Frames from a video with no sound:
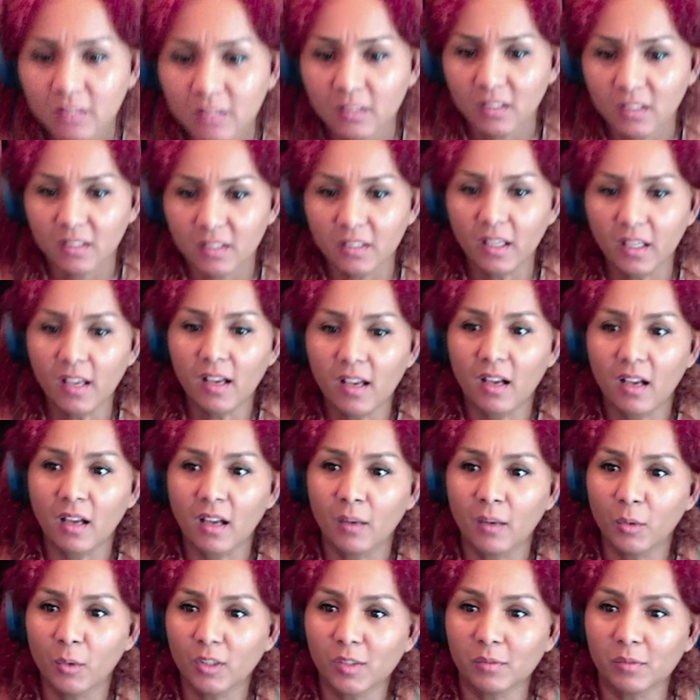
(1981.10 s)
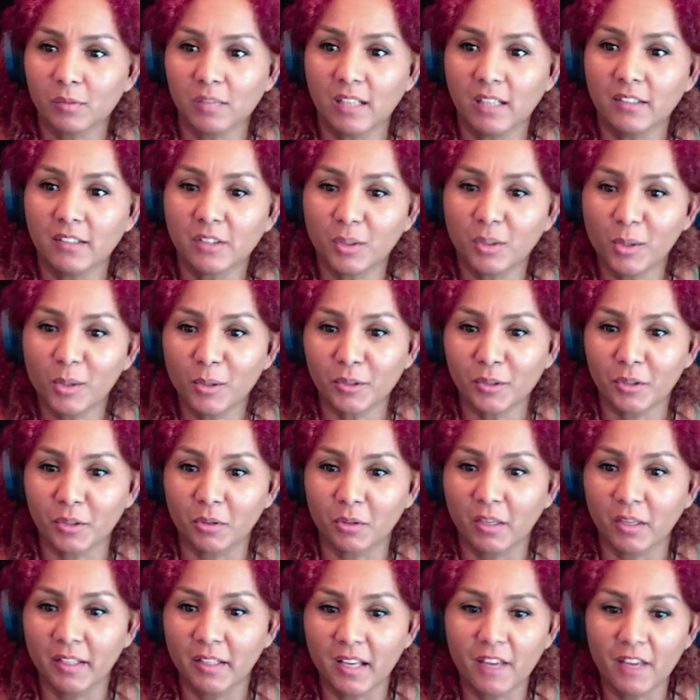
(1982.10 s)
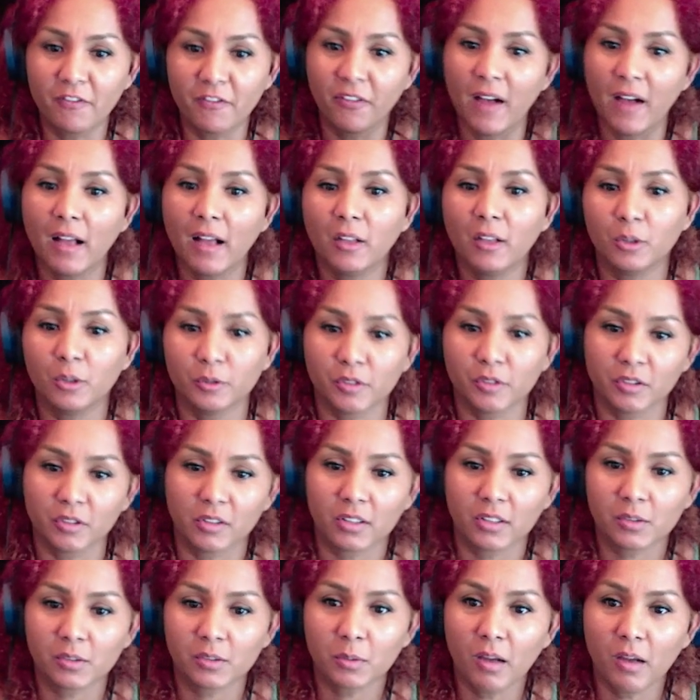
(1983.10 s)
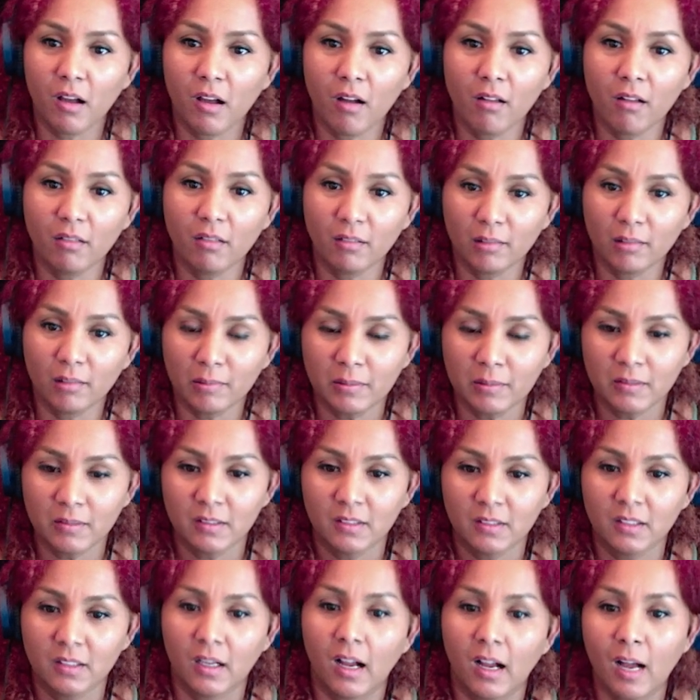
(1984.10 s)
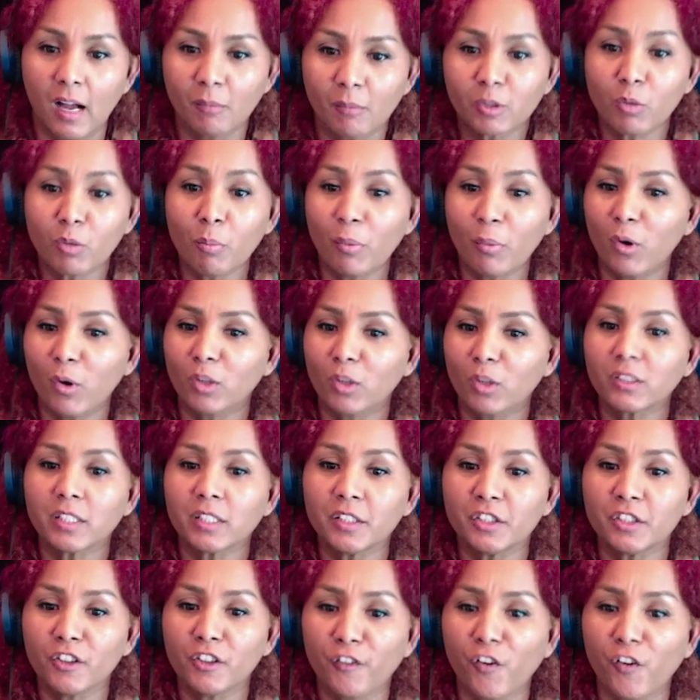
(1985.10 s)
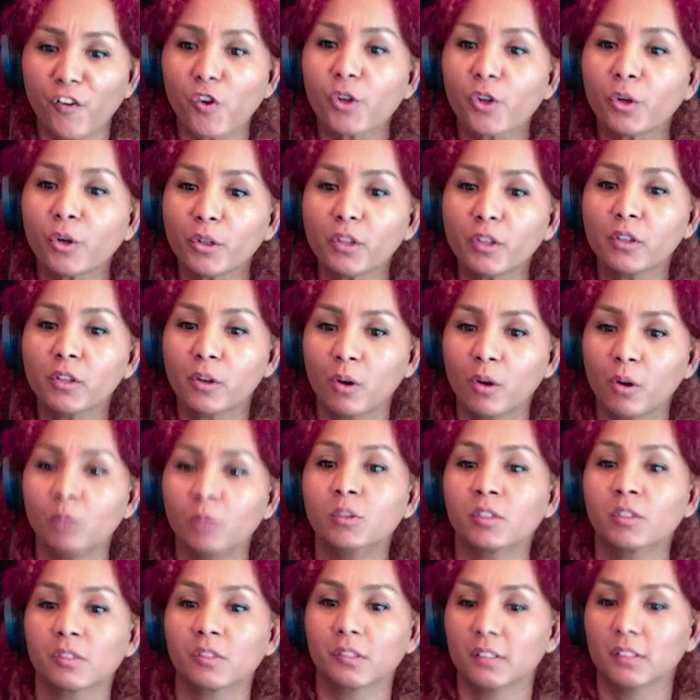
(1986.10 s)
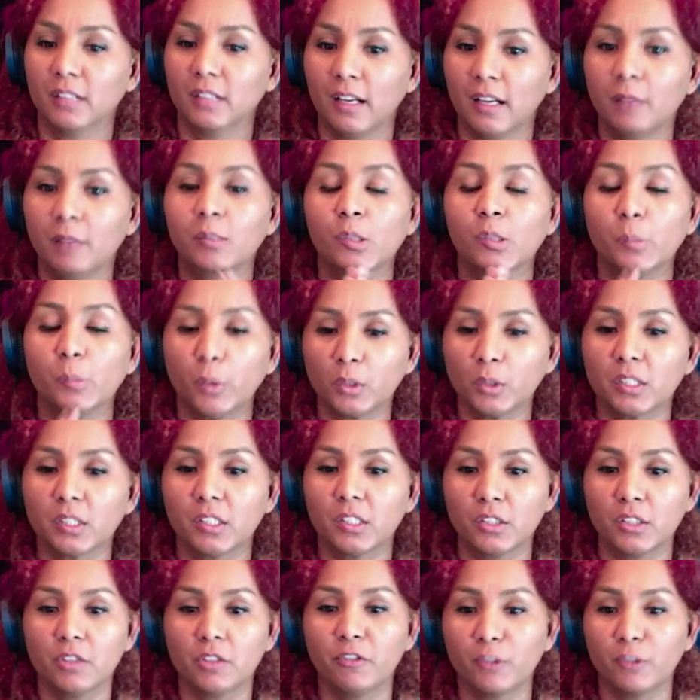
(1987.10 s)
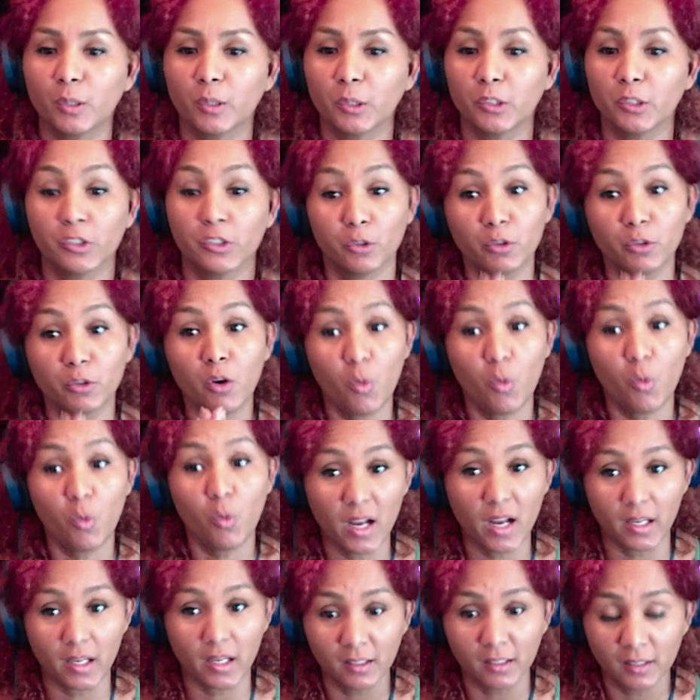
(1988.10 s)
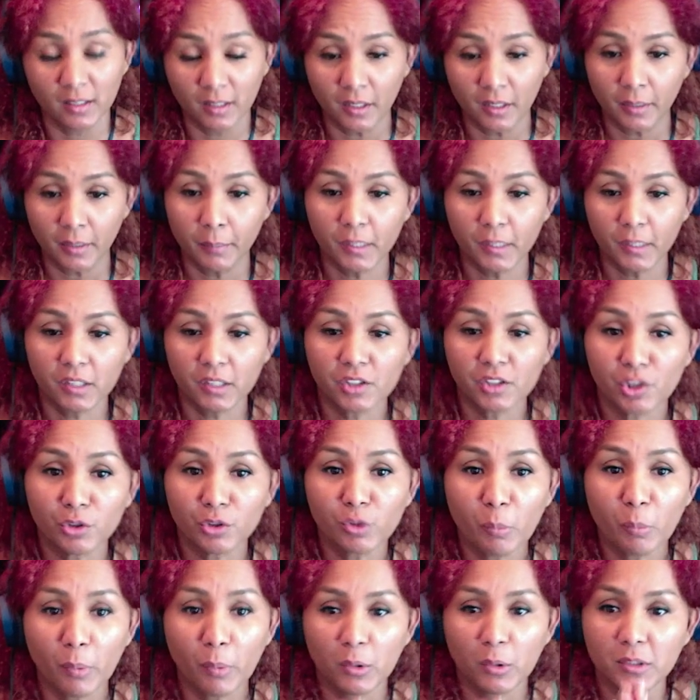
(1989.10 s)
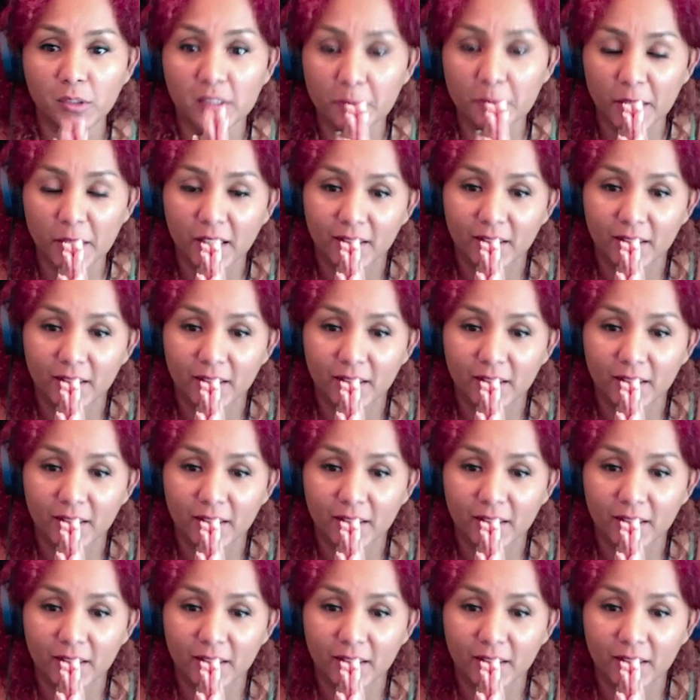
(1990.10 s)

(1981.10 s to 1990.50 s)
Yeah, I told you, and I followed you as well. I'm supporting you for good, Ghost. I'm supporting you for good. You know why? Because you're supporting me.